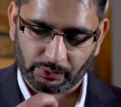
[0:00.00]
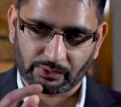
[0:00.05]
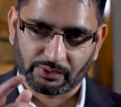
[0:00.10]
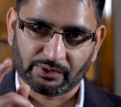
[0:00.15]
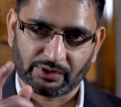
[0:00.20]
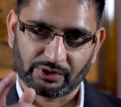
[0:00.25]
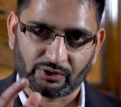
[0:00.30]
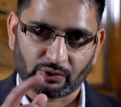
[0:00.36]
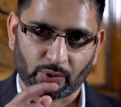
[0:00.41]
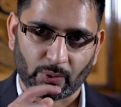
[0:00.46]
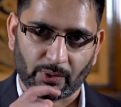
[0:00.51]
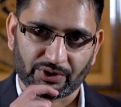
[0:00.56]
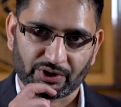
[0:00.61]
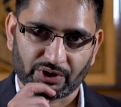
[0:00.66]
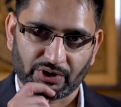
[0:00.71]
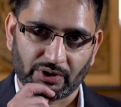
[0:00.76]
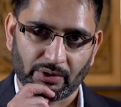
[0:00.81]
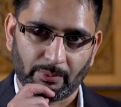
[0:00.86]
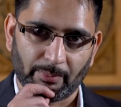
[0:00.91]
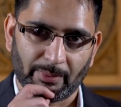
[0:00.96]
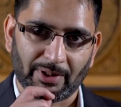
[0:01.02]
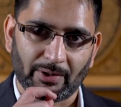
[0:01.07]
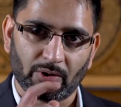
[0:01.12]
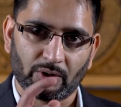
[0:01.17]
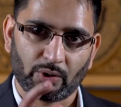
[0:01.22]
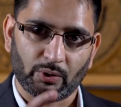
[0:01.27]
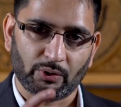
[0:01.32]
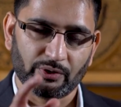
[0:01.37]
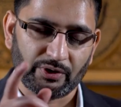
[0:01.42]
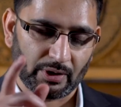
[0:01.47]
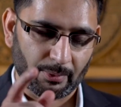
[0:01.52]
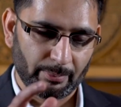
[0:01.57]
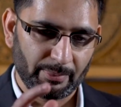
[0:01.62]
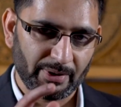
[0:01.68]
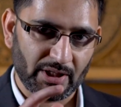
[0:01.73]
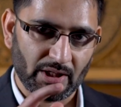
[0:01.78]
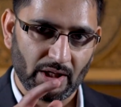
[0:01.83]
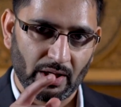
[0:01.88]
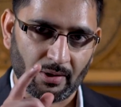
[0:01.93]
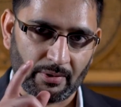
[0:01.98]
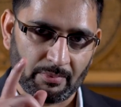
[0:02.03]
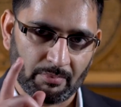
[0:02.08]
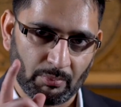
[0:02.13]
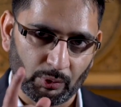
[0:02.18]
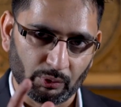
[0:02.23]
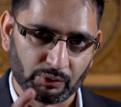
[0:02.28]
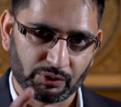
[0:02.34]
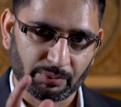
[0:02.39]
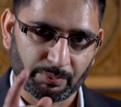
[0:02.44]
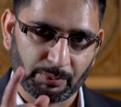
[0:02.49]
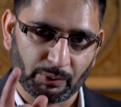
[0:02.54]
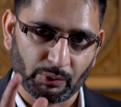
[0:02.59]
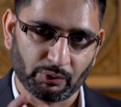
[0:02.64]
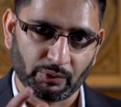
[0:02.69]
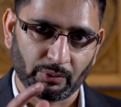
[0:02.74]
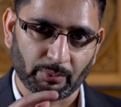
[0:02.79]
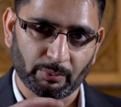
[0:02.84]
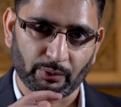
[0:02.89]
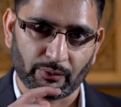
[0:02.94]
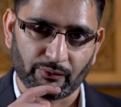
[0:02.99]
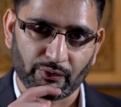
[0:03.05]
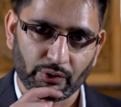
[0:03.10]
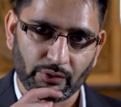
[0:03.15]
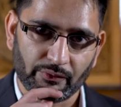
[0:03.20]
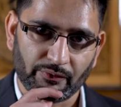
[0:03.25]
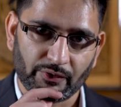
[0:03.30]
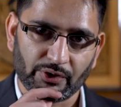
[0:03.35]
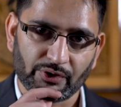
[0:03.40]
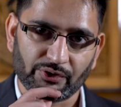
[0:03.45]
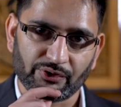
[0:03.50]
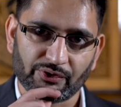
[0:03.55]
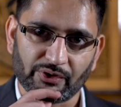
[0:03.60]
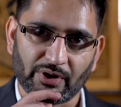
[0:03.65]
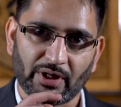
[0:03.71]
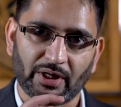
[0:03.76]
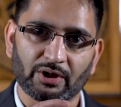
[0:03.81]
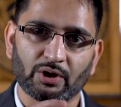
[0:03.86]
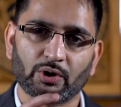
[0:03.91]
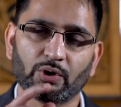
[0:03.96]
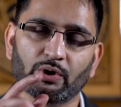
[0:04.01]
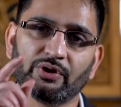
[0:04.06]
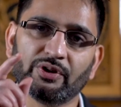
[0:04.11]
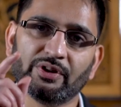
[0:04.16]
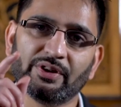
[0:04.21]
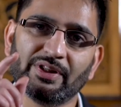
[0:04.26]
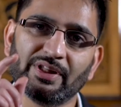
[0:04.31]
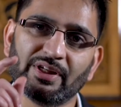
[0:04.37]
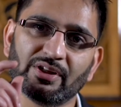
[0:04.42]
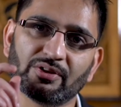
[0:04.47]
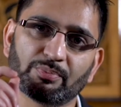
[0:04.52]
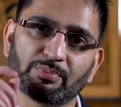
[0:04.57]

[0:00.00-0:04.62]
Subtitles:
this question about could there be a multiple number of universe, and could this